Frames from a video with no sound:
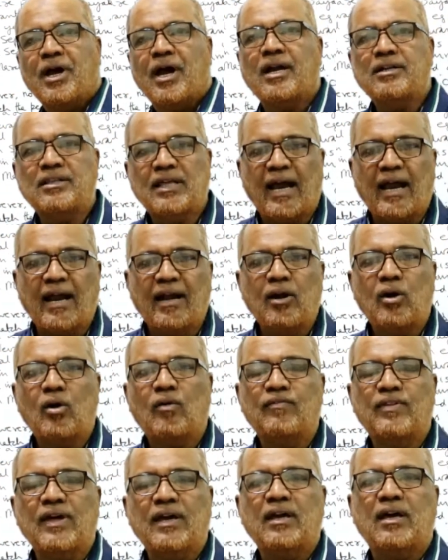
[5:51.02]
At the end
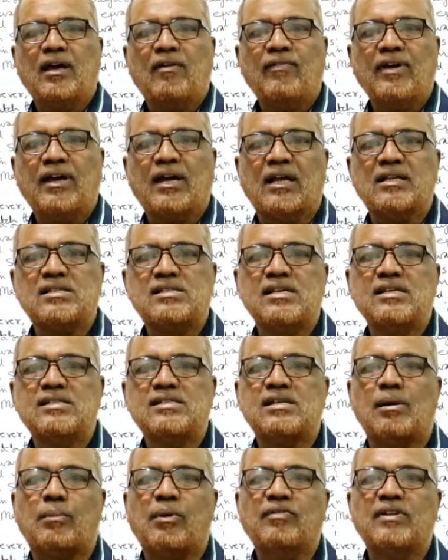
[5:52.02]
of the year, we can see
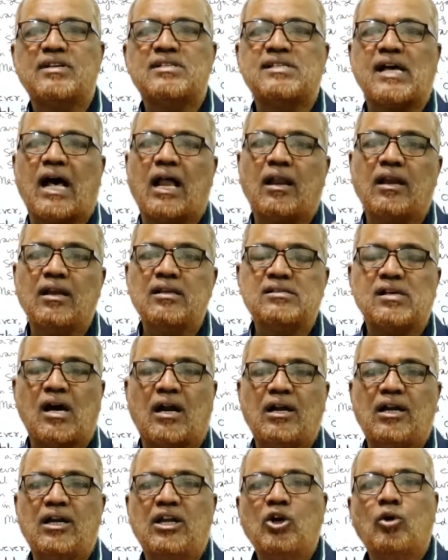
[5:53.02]
some of the salaries
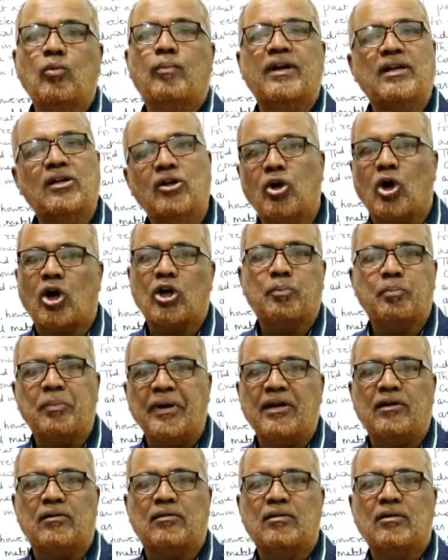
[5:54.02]
are due but not
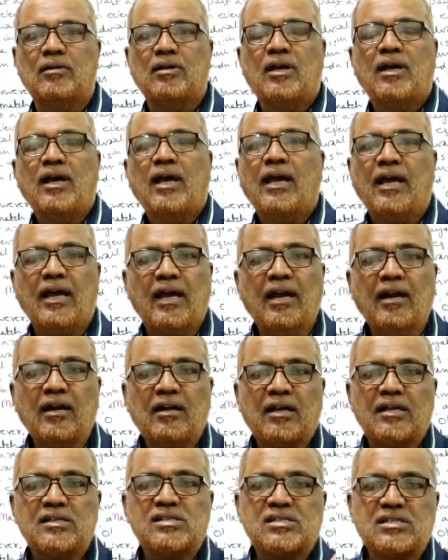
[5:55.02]
paid.
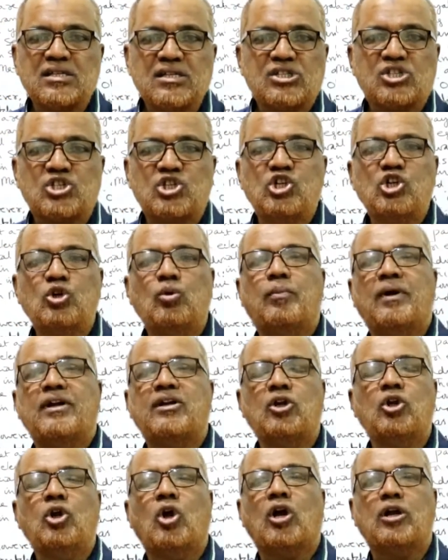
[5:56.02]
Interest is due
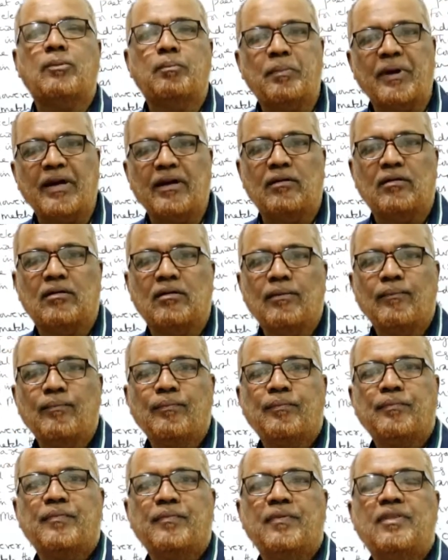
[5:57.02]
but not paid.
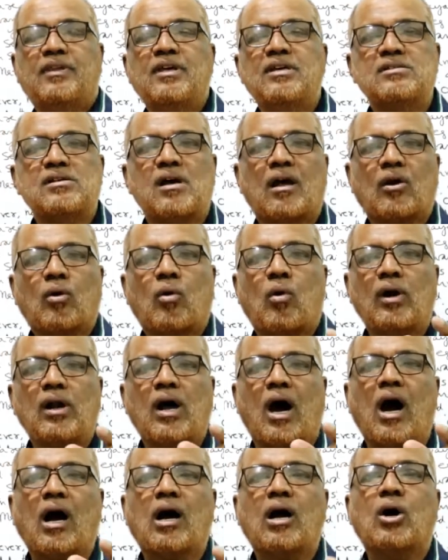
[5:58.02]
These are
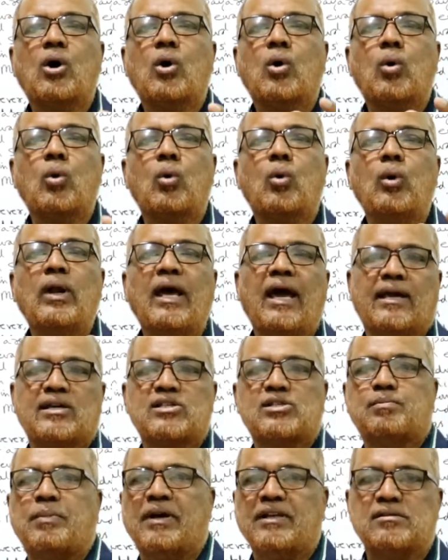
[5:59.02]
called accrued
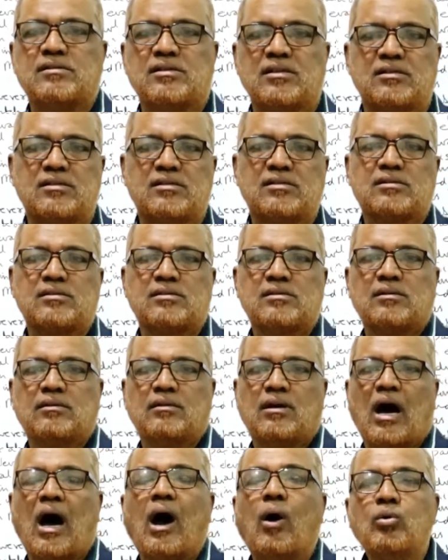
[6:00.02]
expenses,
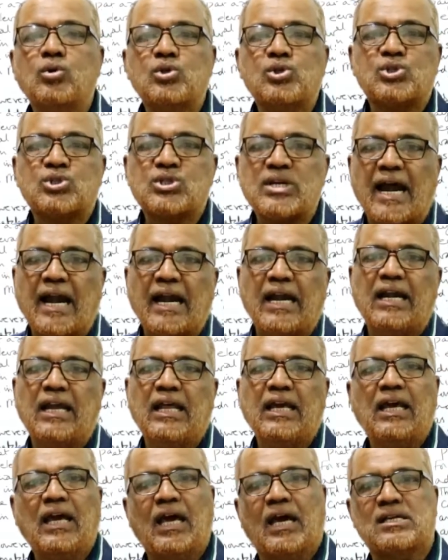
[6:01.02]

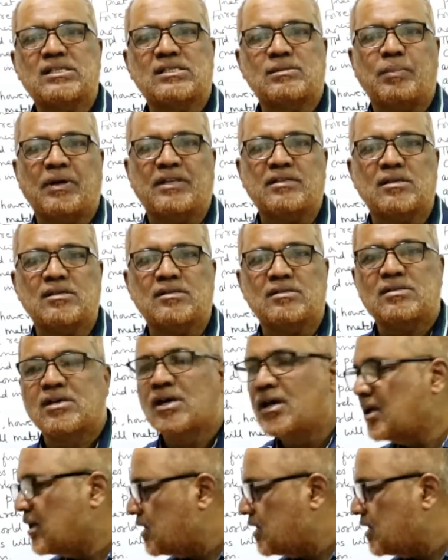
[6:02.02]
outstanding expenses.